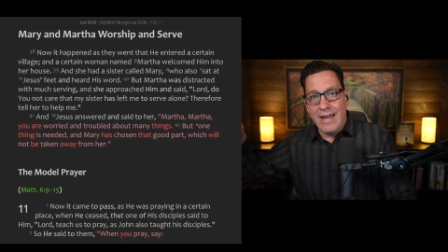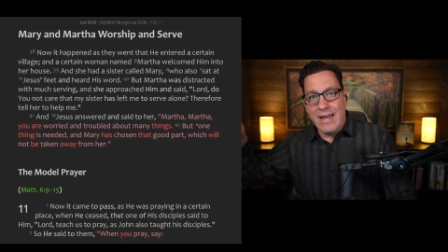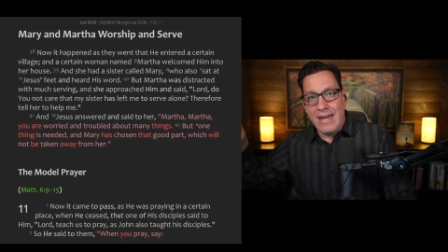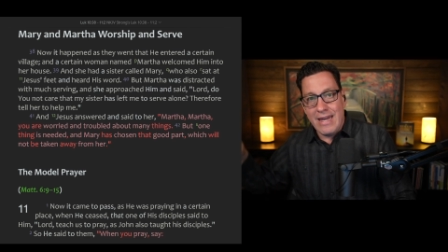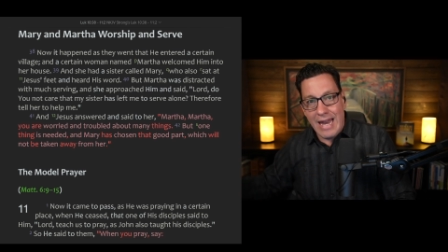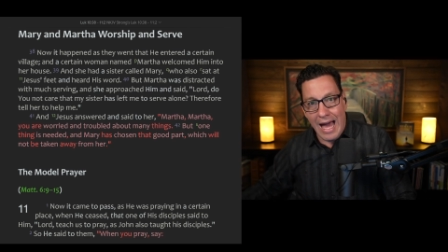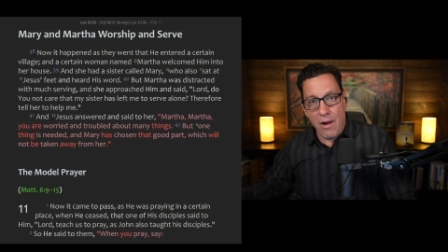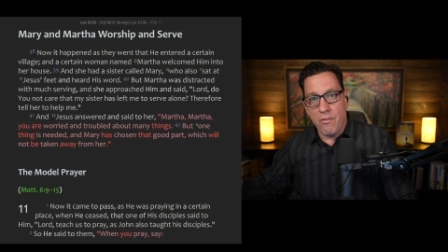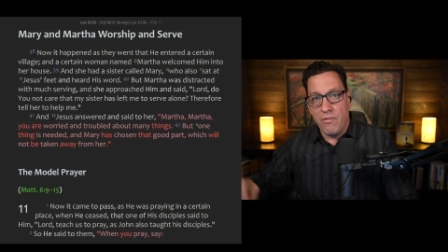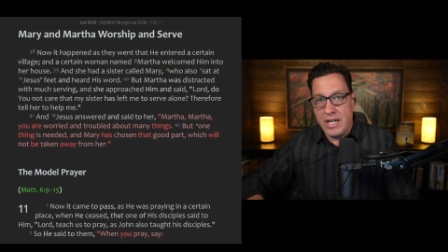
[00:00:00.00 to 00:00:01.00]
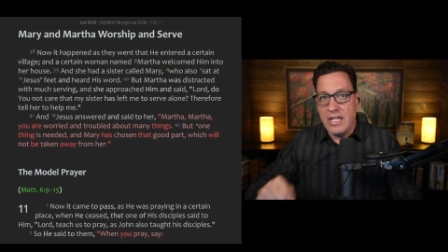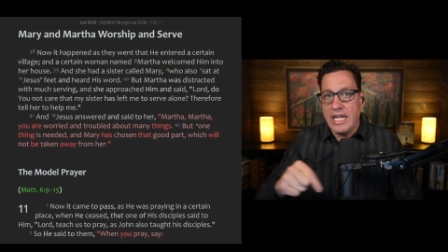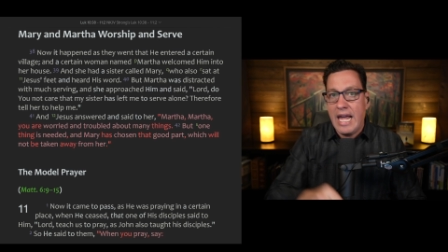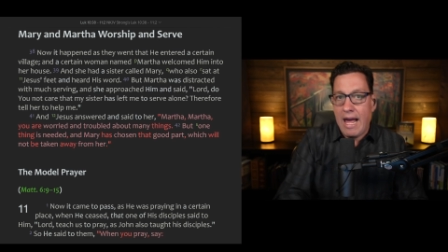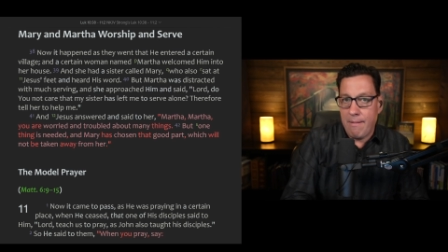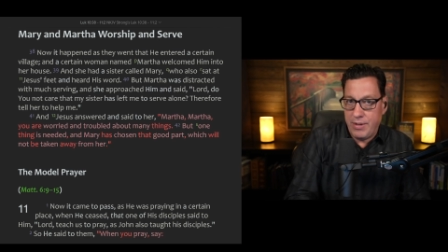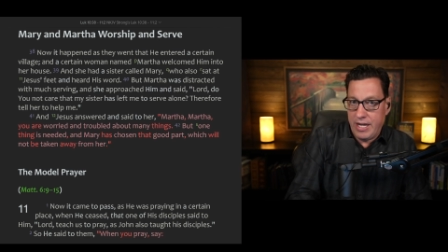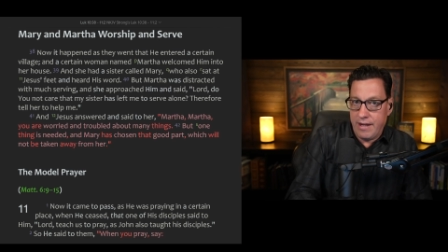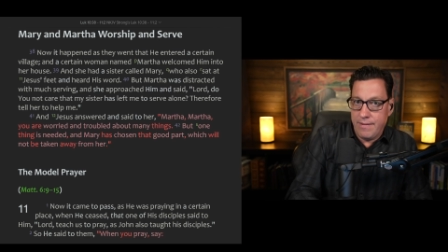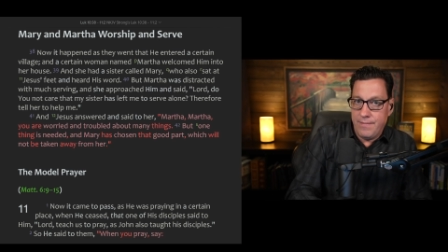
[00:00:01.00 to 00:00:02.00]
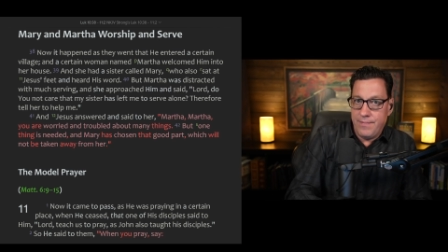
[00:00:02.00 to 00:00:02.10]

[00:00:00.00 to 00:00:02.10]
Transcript: not really happening.